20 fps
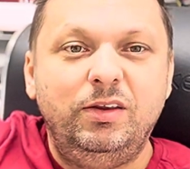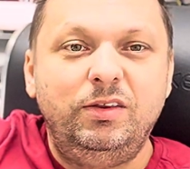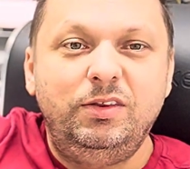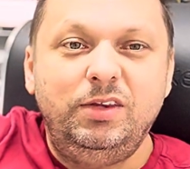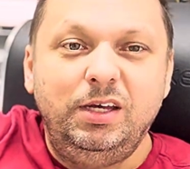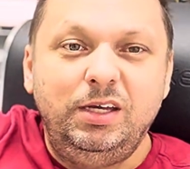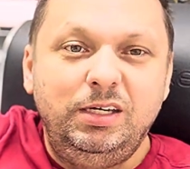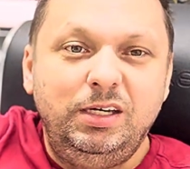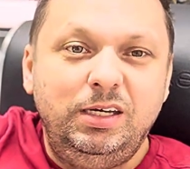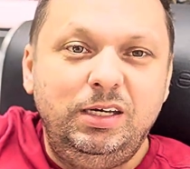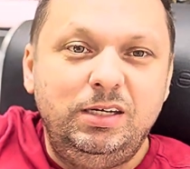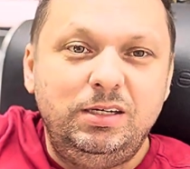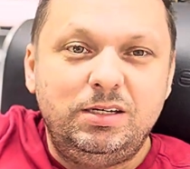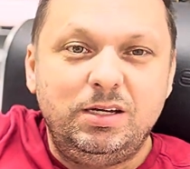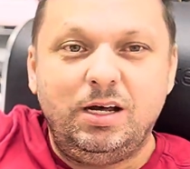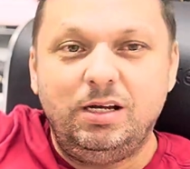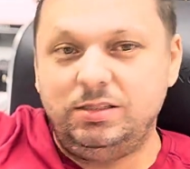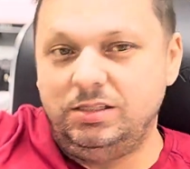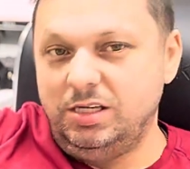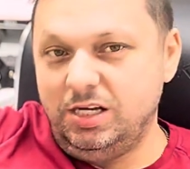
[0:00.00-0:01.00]
they need
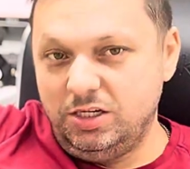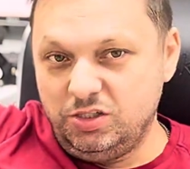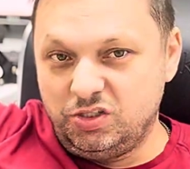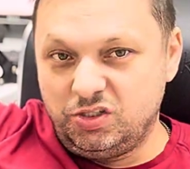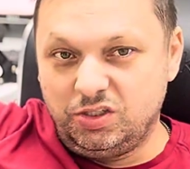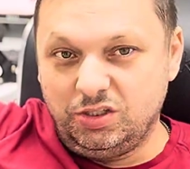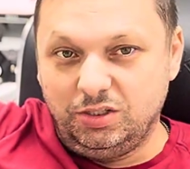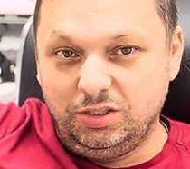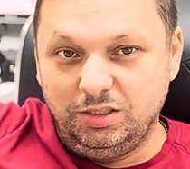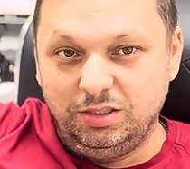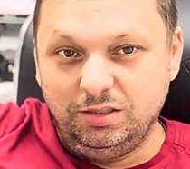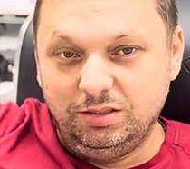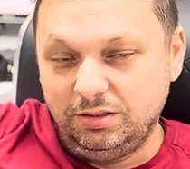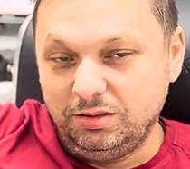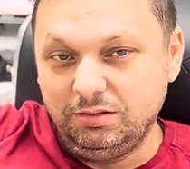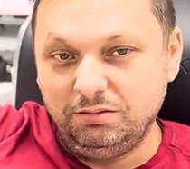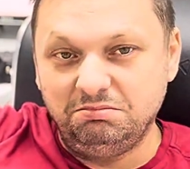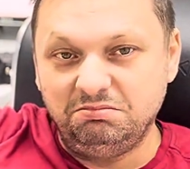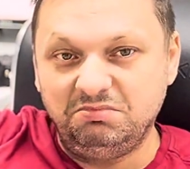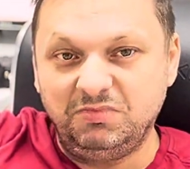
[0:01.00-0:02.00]
attention.
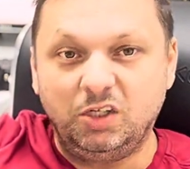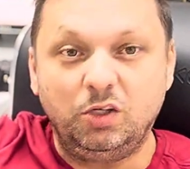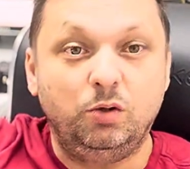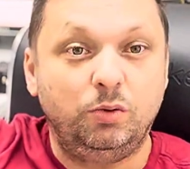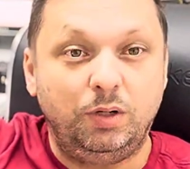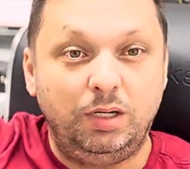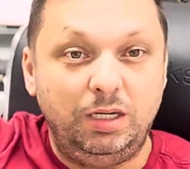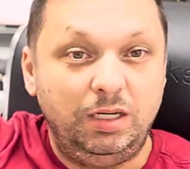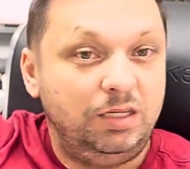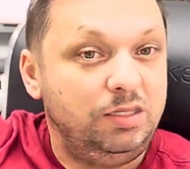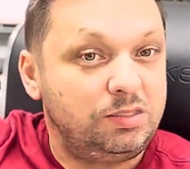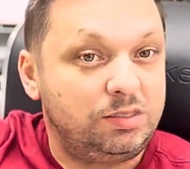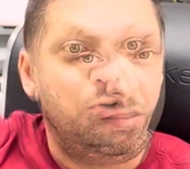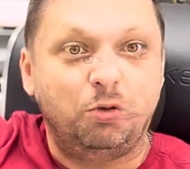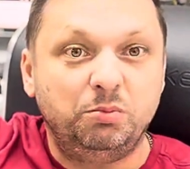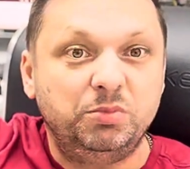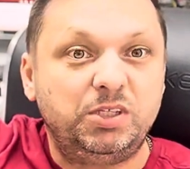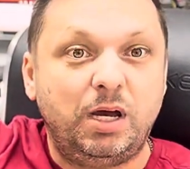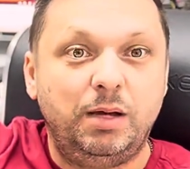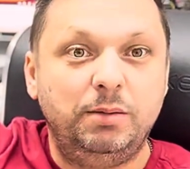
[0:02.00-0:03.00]
Grease.
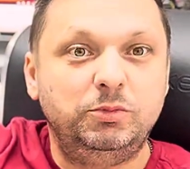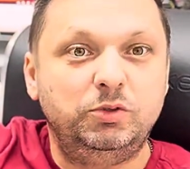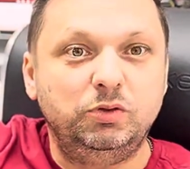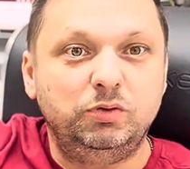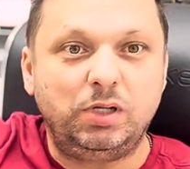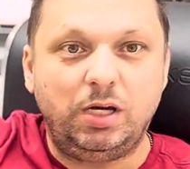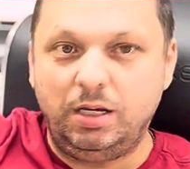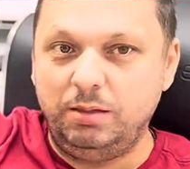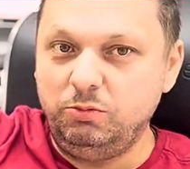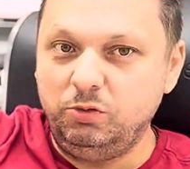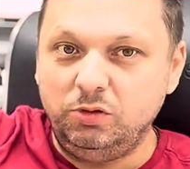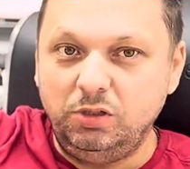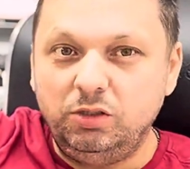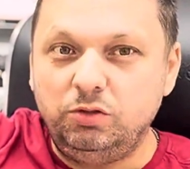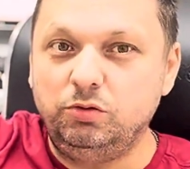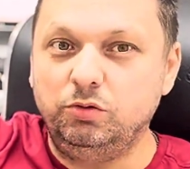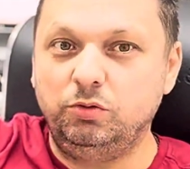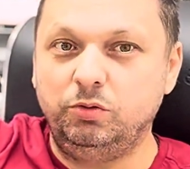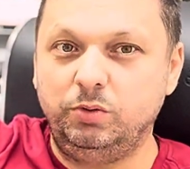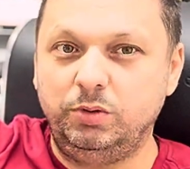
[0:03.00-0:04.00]
From time to time, you need
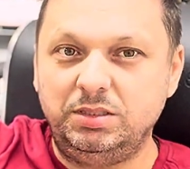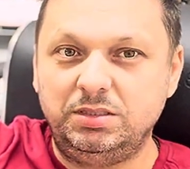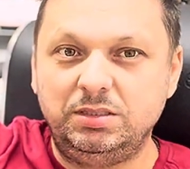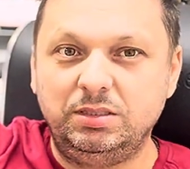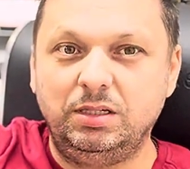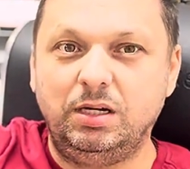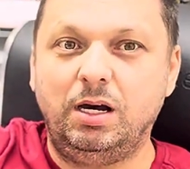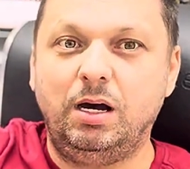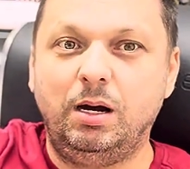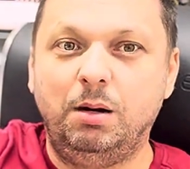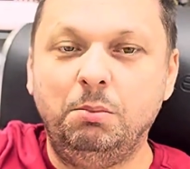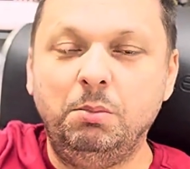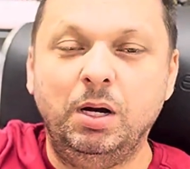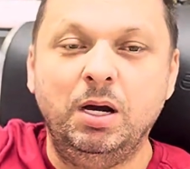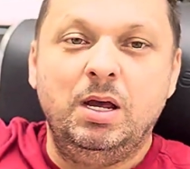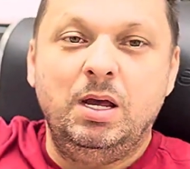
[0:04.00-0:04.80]
to grease the hub,